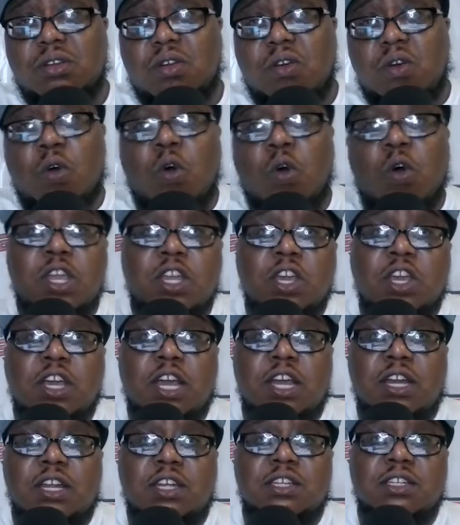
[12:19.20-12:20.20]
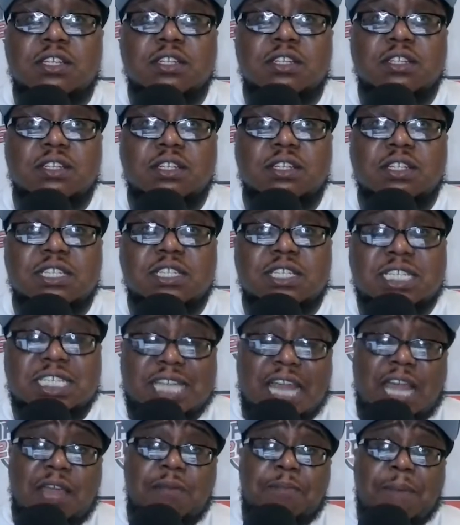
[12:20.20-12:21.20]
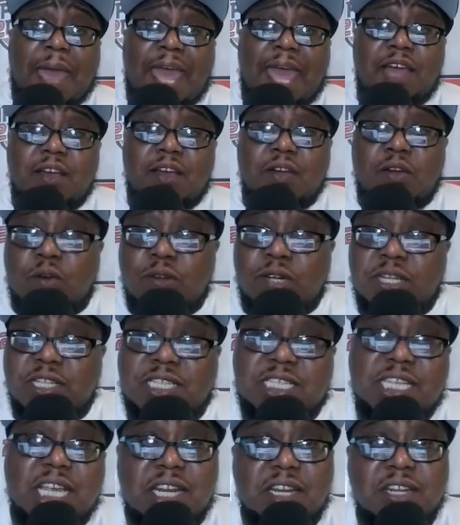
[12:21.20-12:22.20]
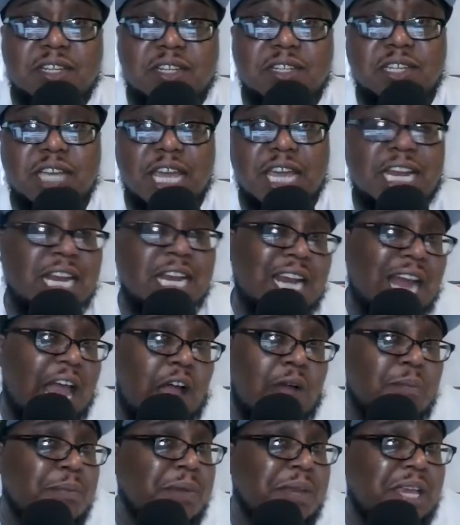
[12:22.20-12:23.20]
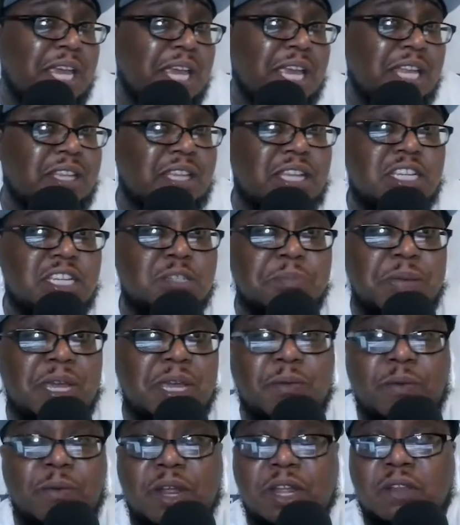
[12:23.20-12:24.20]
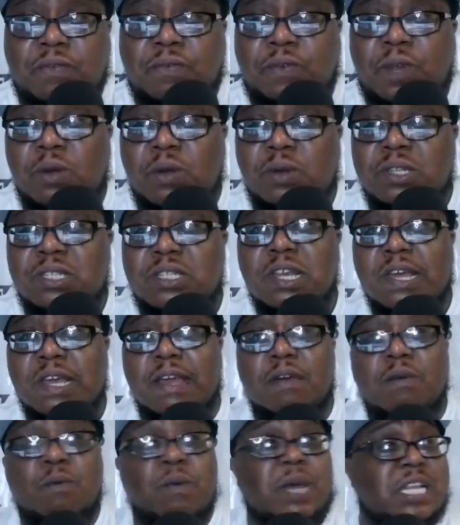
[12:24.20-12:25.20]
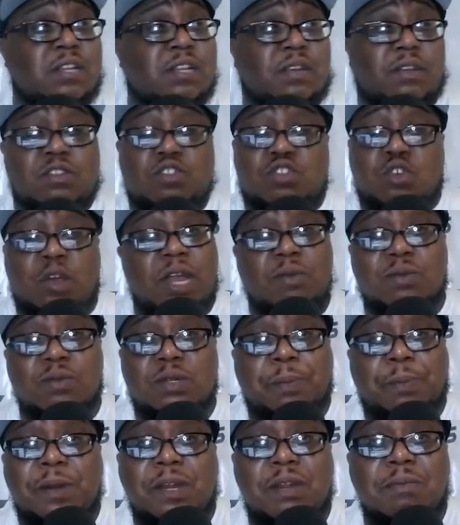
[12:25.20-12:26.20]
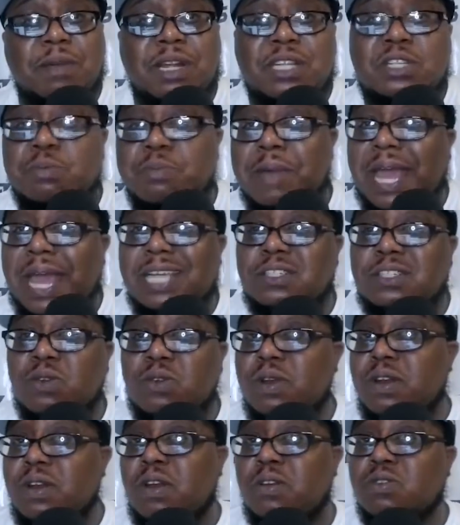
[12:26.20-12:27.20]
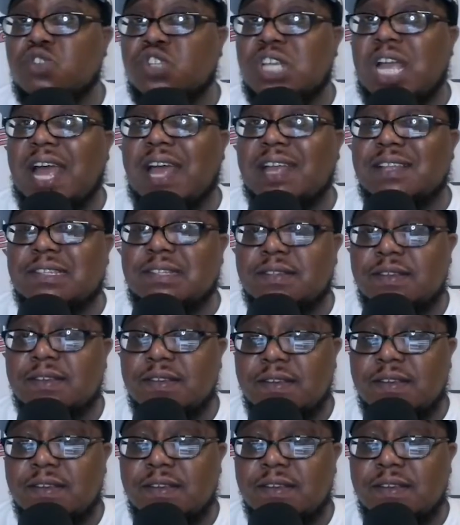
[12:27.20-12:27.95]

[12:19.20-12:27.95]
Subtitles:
or you're going to stay back on the center and allow me to hit these mid-range floaters, which Trae was pretty much mastering those shots.